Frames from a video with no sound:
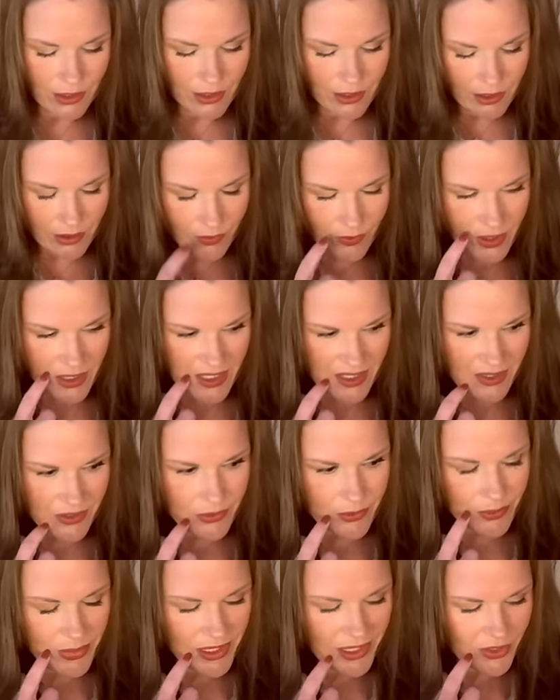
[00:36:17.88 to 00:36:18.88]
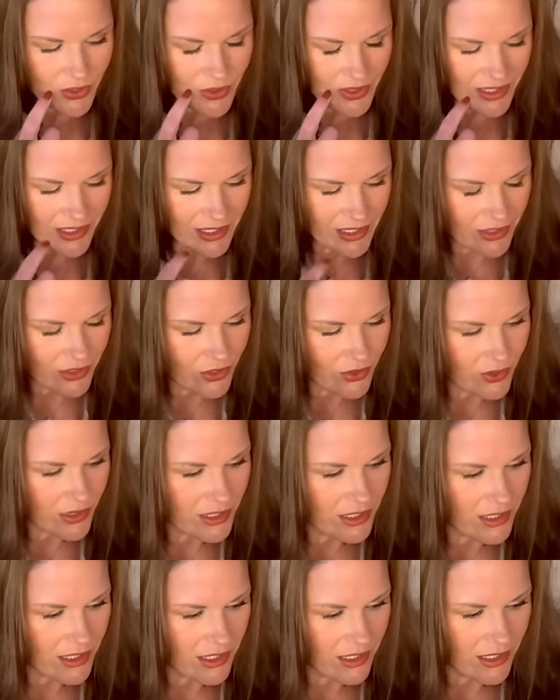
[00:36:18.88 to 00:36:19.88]
We didn't do a backtrack history
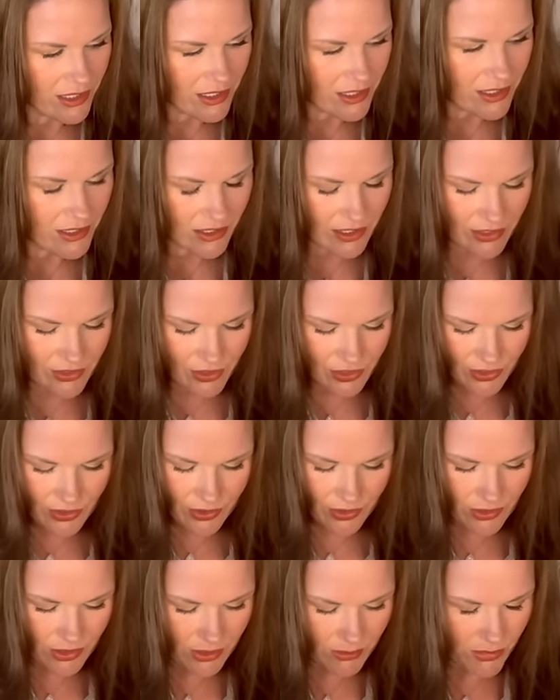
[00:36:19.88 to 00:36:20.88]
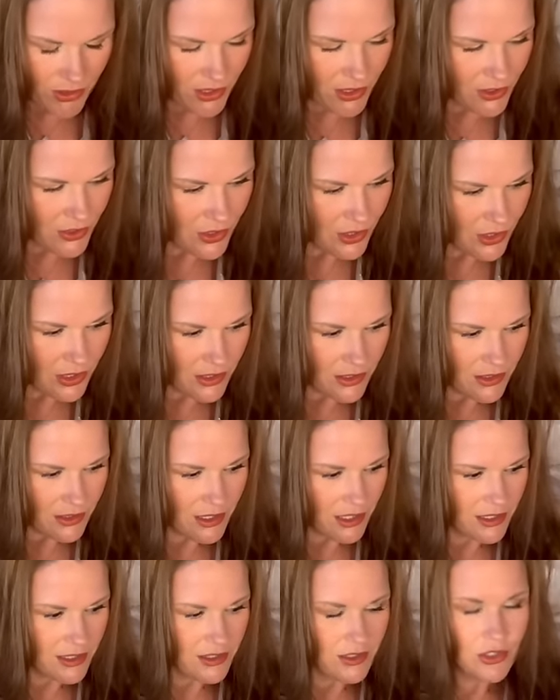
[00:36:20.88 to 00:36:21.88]
today, guys. I just know that because I
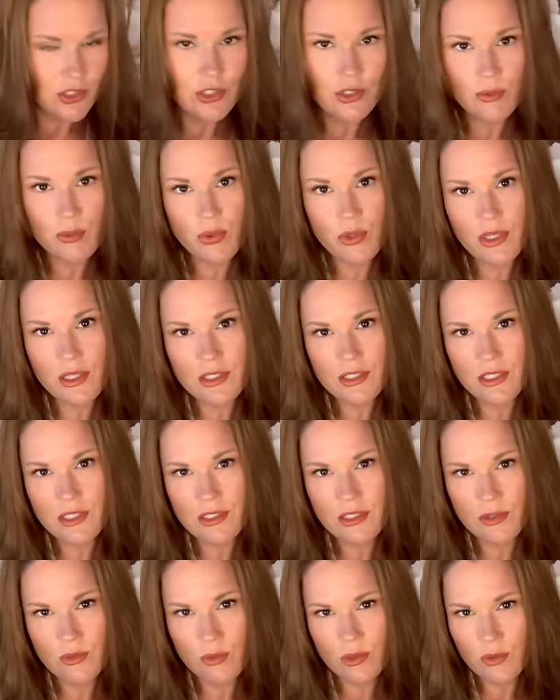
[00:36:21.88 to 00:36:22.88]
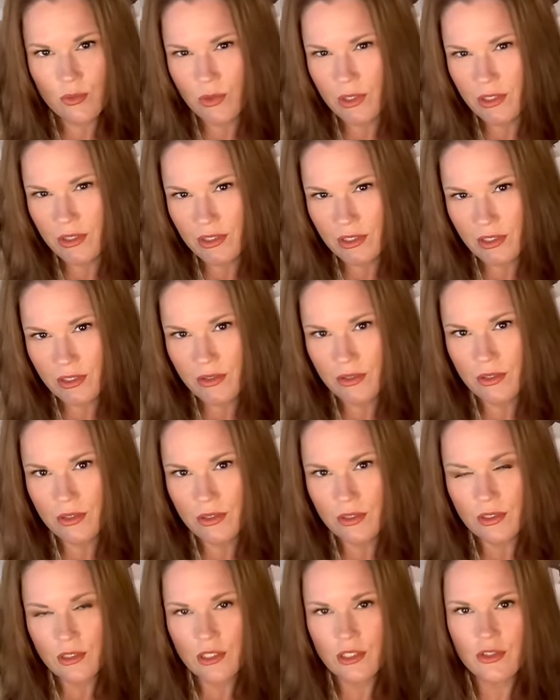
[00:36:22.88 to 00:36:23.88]
didn't see you process it one way or the
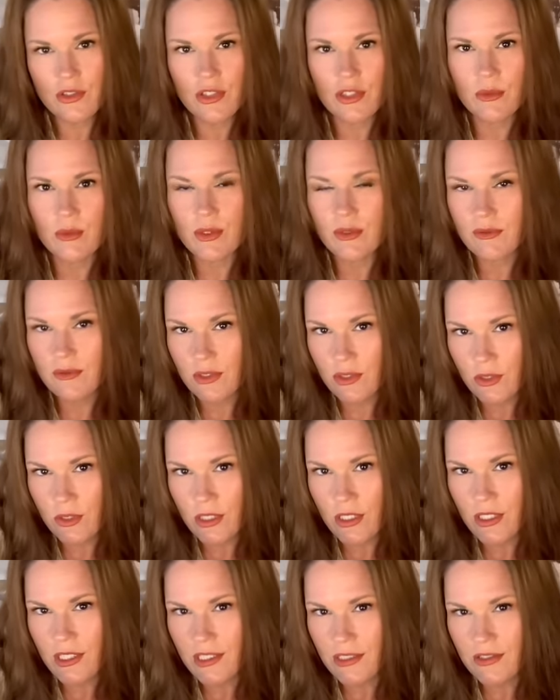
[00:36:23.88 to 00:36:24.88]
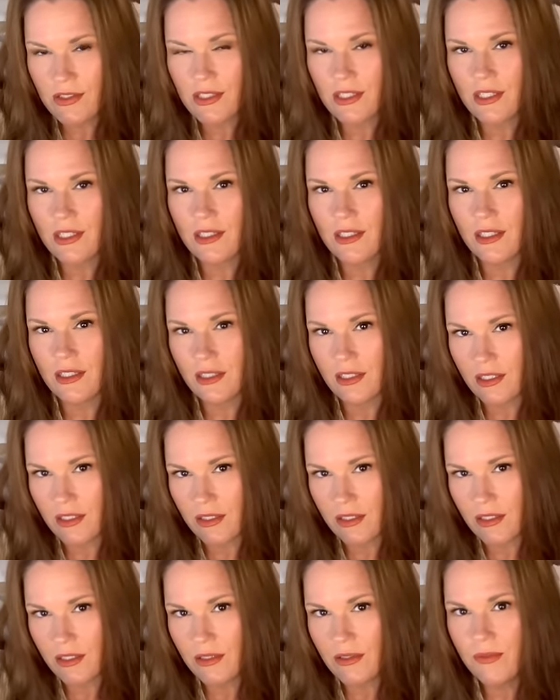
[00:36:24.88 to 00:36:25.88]
other in terms of learning, insight, and
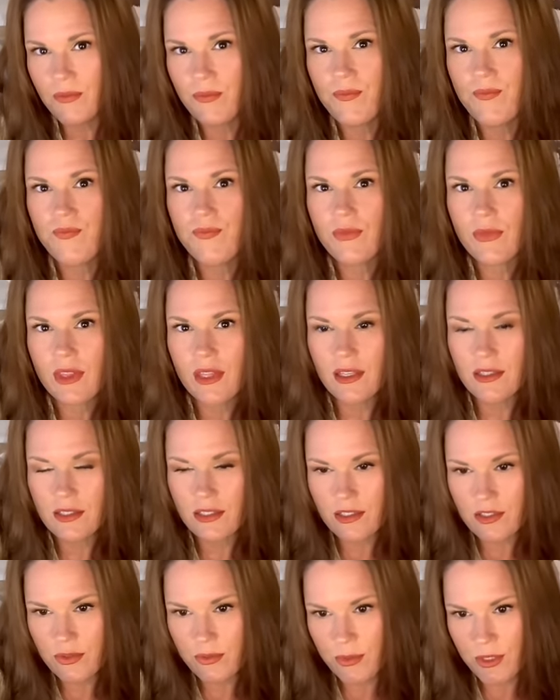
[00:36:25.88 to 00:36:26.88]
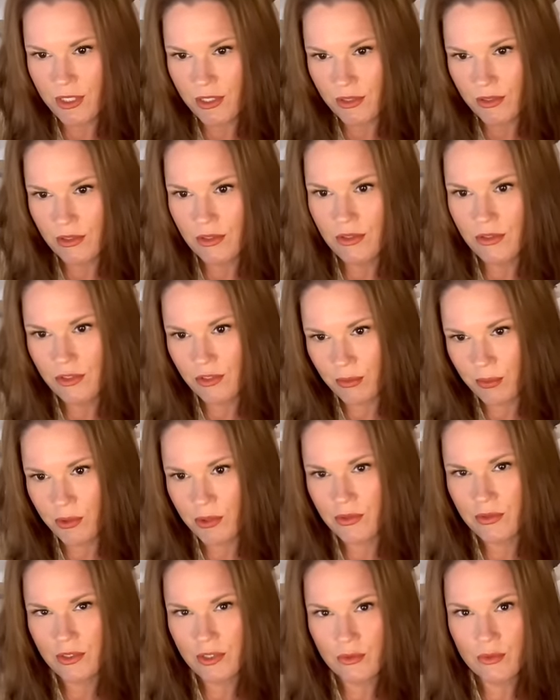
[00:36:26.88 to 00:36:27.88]
healing. It tells me you're
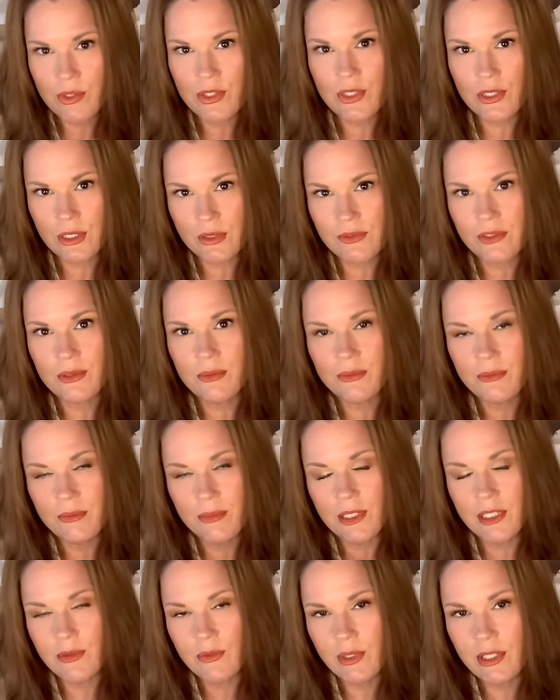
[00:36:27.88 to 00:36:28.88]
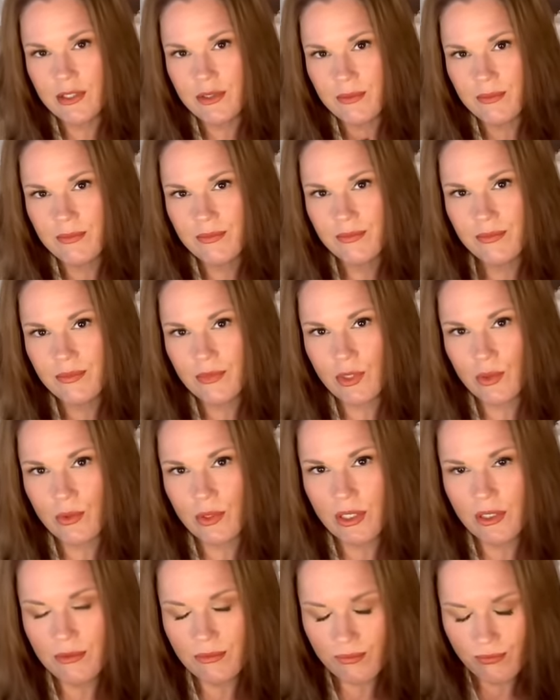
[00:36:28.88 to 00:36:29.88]
both unresolved in many ways. Okay?